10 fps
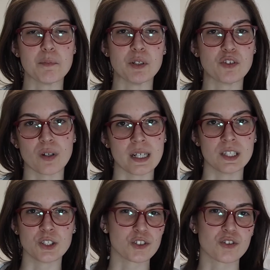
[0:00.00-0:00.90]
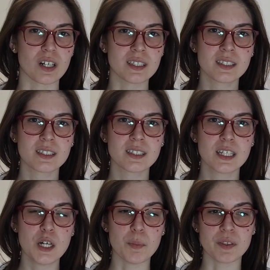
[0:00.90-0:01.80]
betrayed their trust,
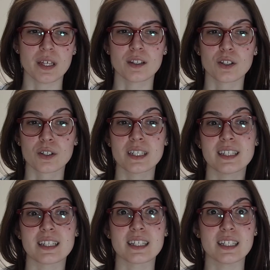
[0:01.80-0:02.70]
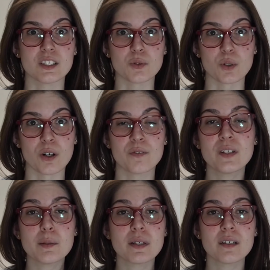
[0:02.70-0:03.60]
but then learning that the kittens were all
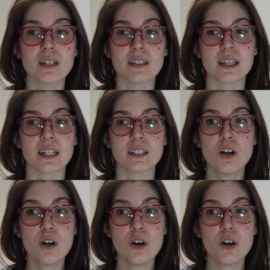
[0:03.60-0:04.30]
female and that